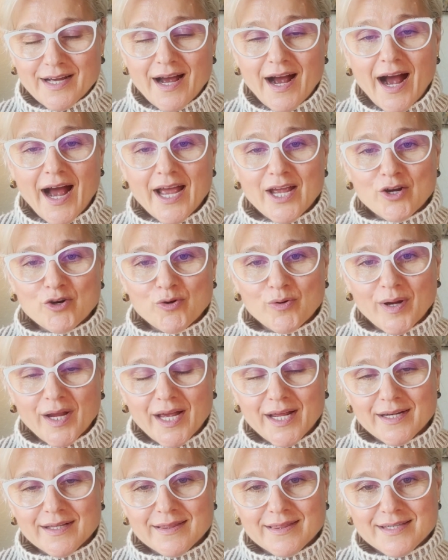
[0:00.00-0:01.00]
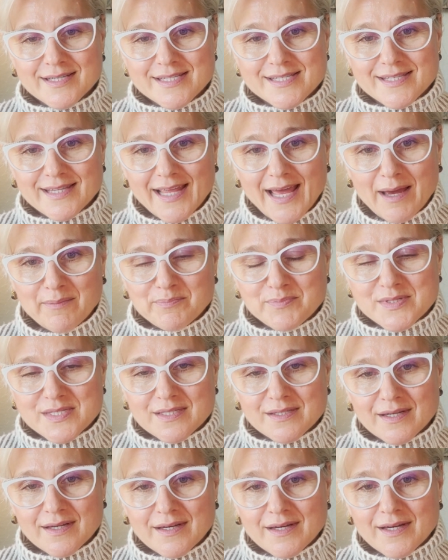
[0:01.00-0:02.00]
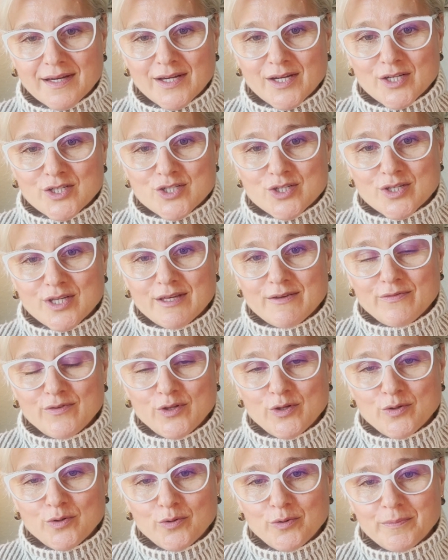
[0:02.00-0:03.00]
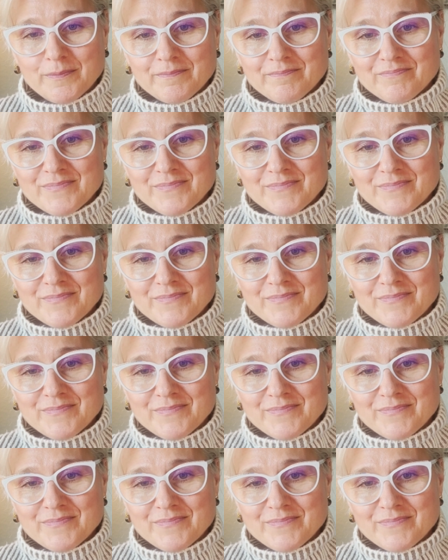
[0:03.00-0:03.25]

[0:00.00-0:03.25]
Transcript: I created these NAPs to give you